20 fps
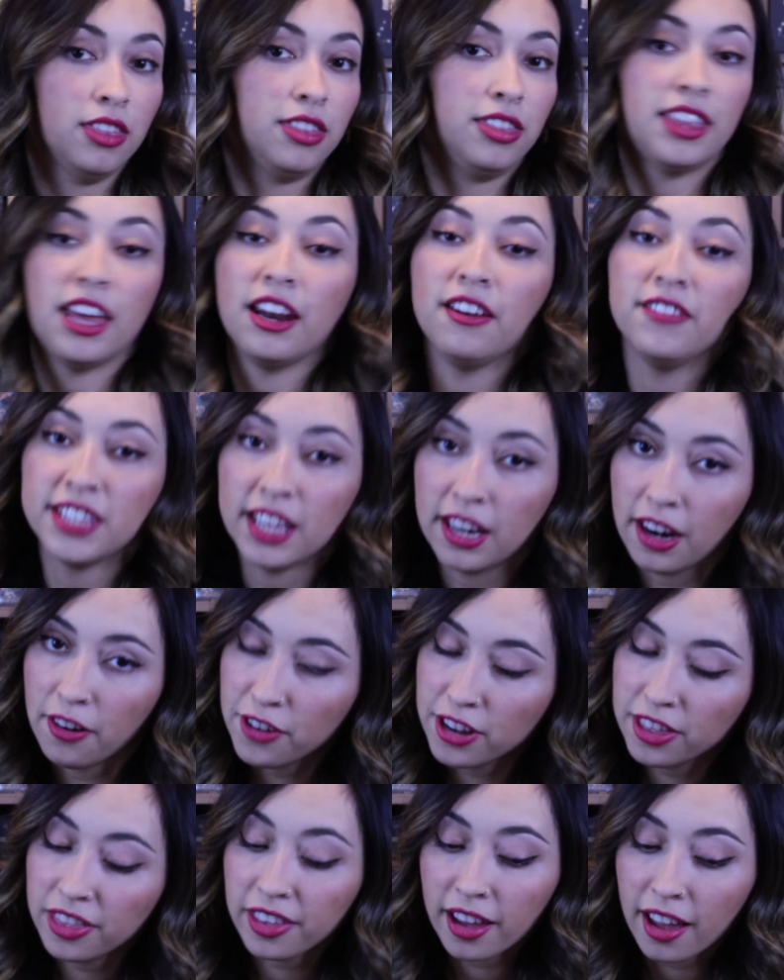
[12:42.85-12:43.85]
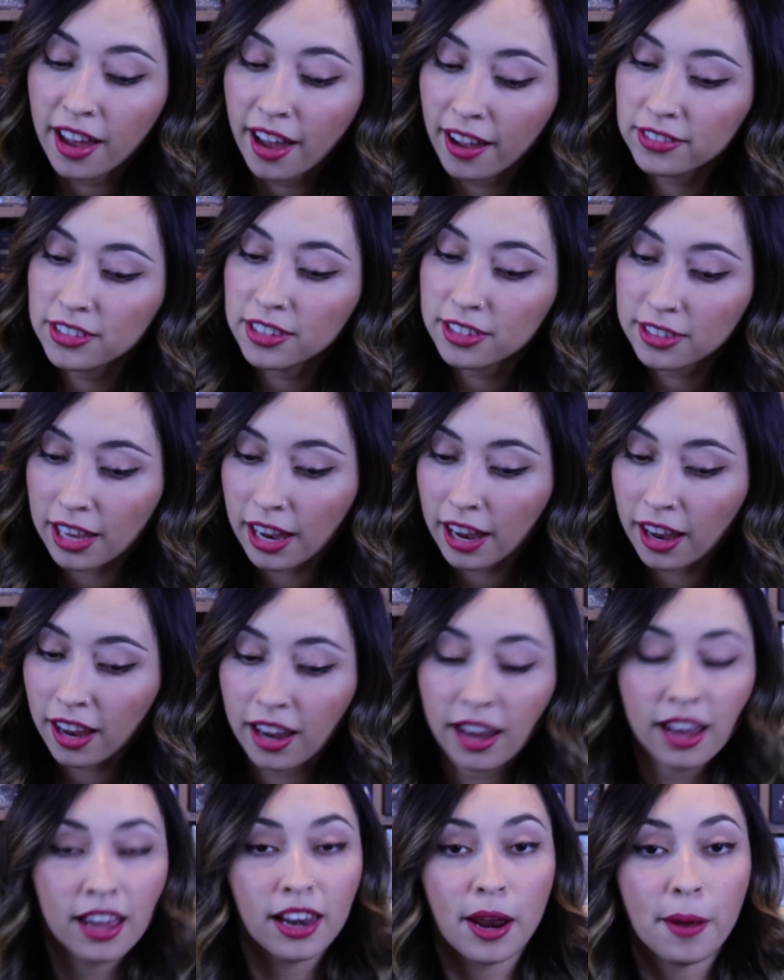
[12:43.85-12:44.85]
that I've said everything I had to
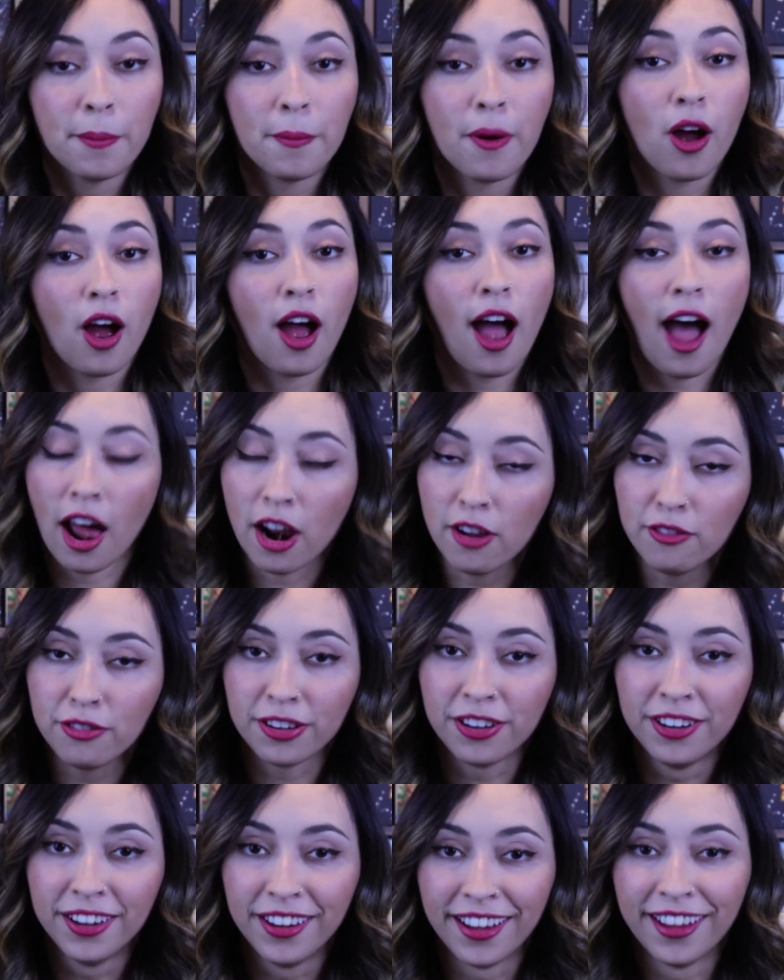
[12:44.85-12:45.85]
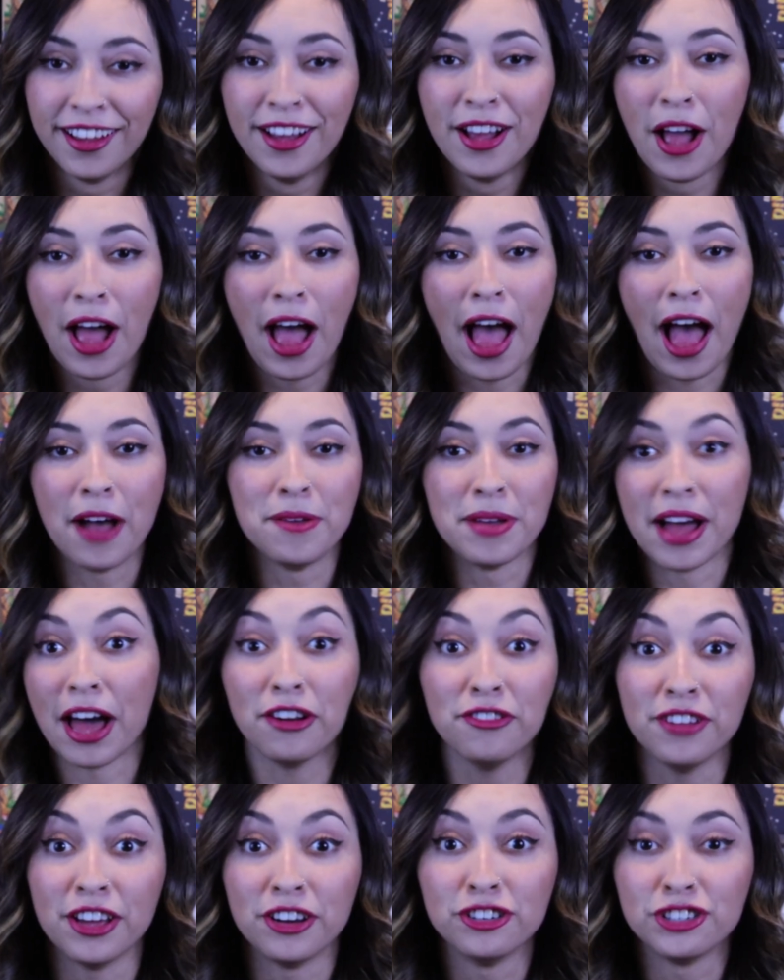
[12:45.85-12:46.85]
say and I'm out
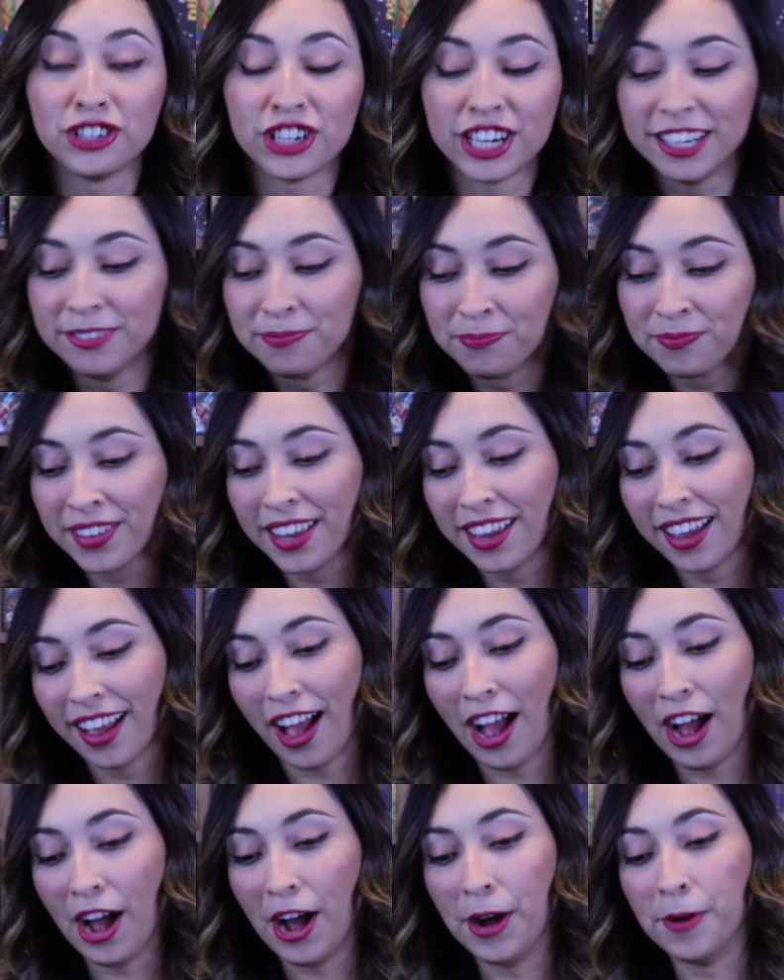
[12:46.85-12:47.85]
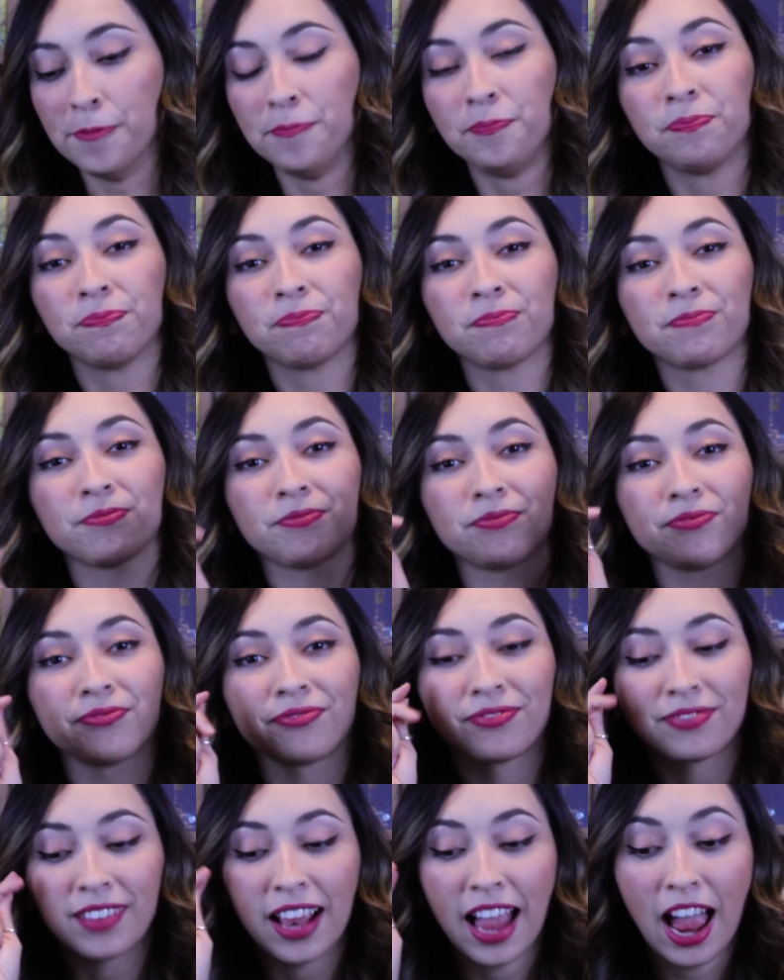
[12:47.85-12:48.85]
of energy.
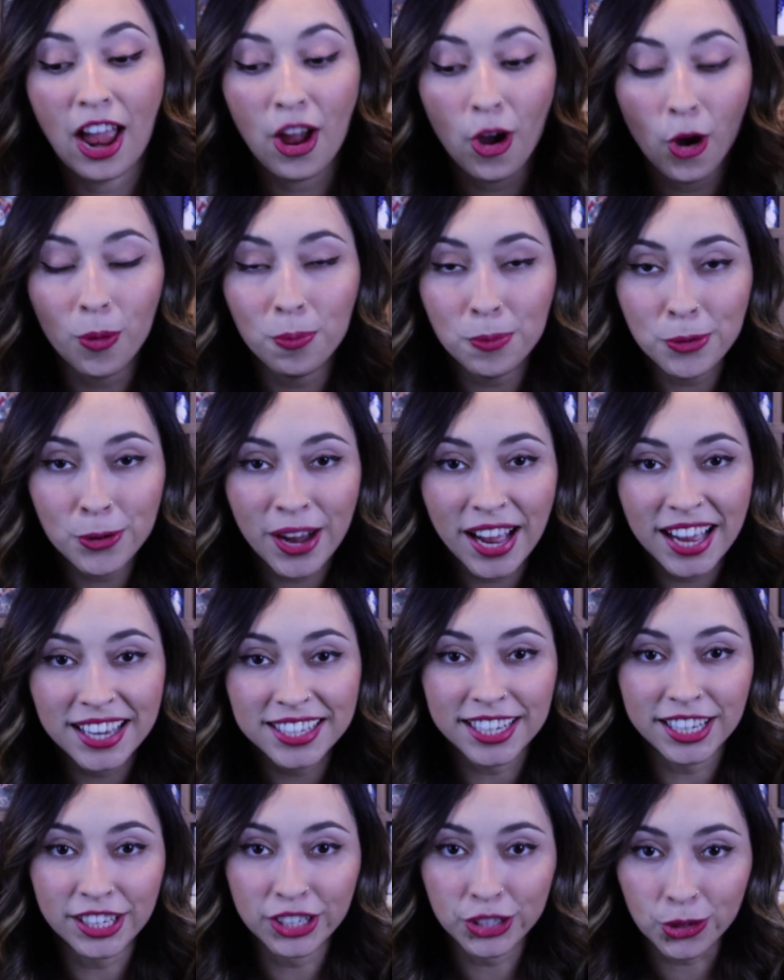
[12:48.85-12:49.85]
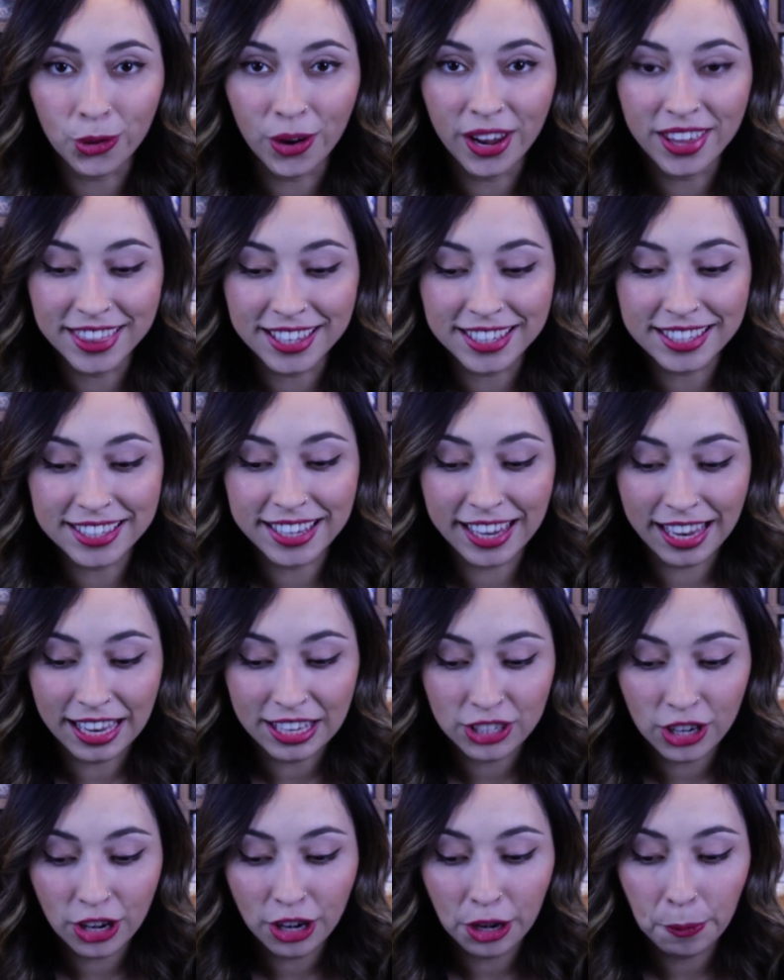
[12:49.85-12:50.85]
I hope you guys enjoyed this
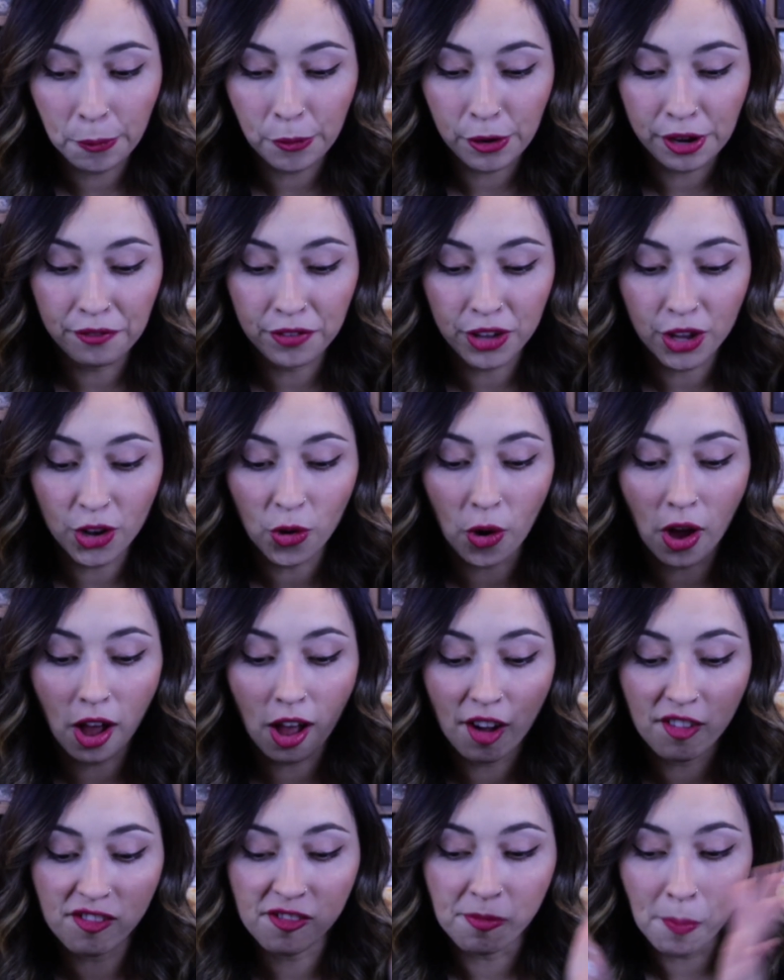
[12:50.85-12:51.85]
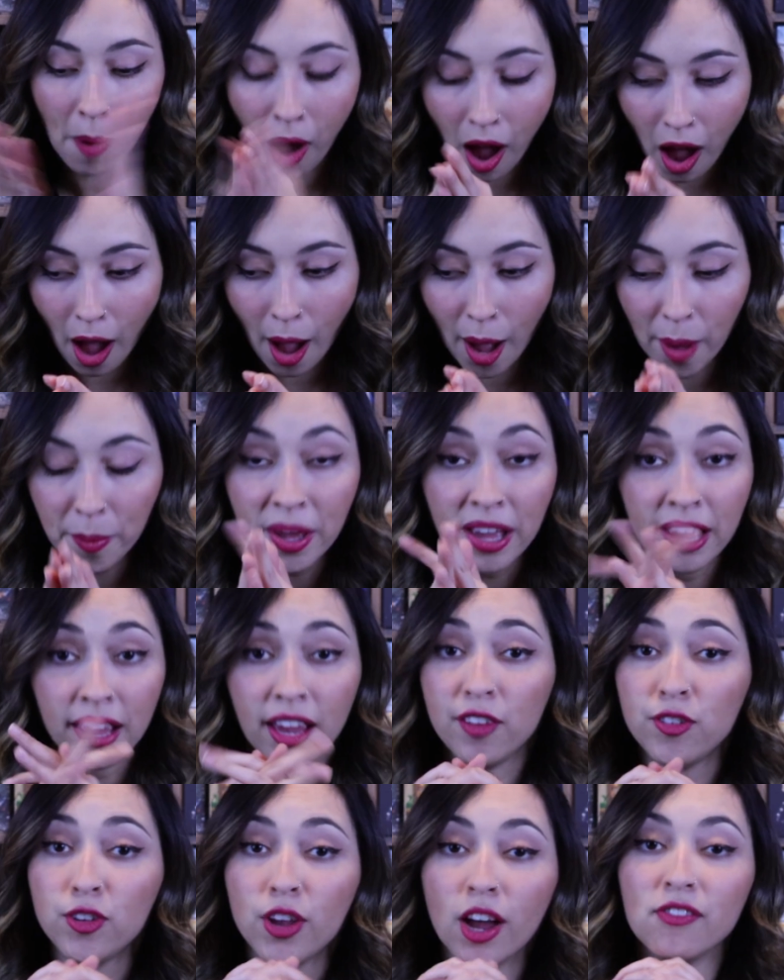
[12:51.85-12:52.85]
Kickstarter preview of Mob.
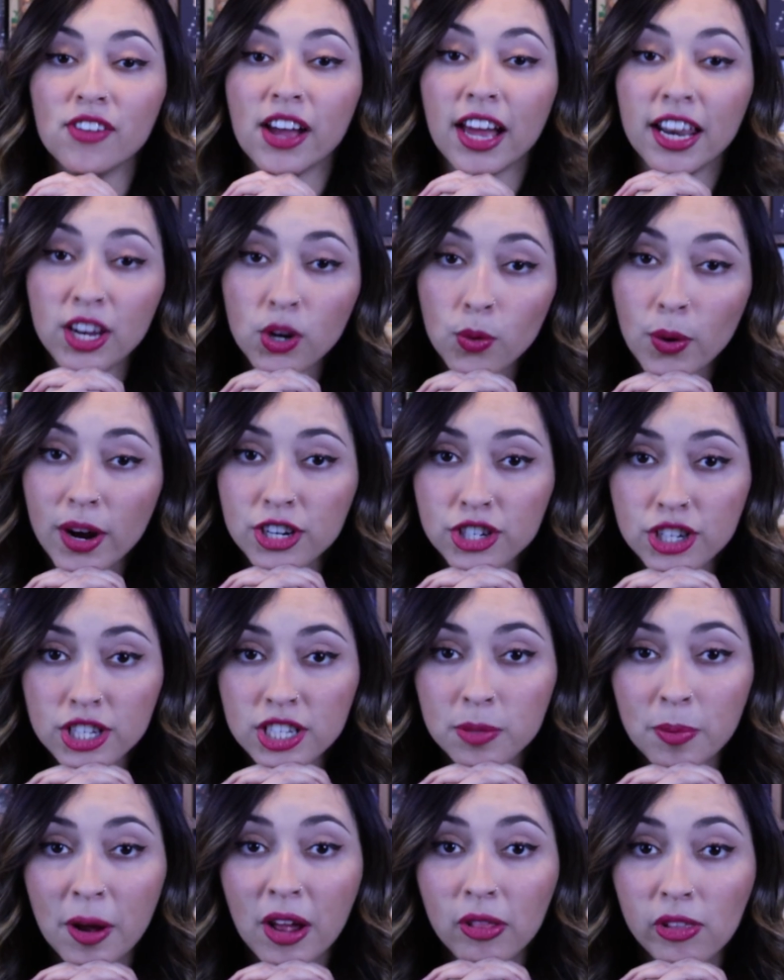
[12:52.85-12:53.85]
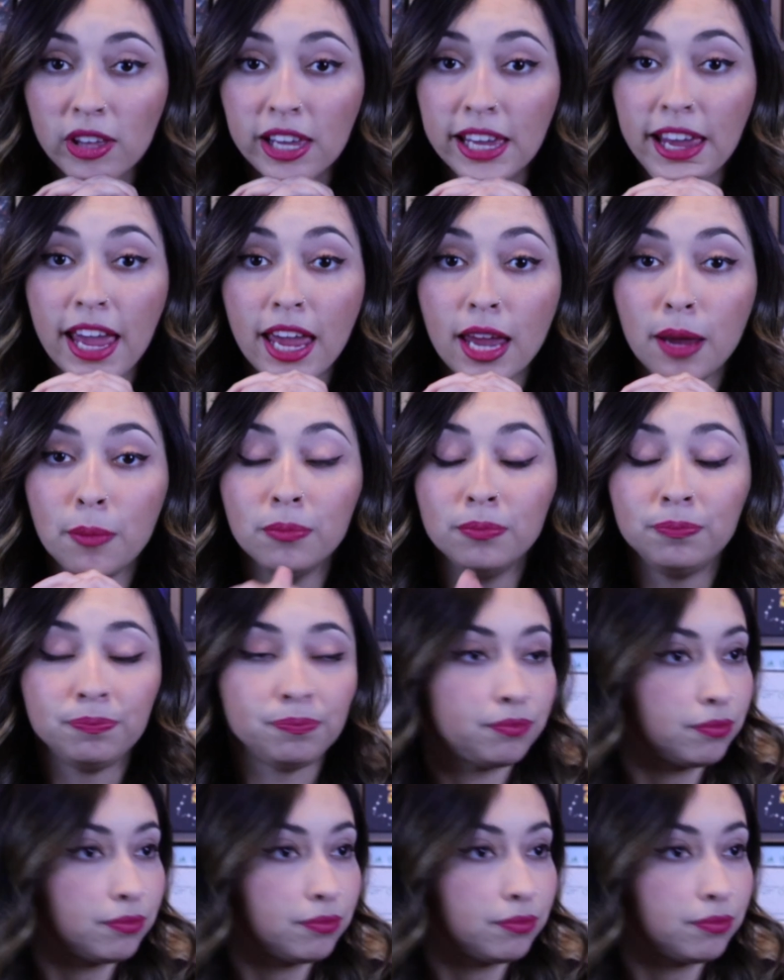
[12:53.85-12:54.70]
If you have any questions about the game,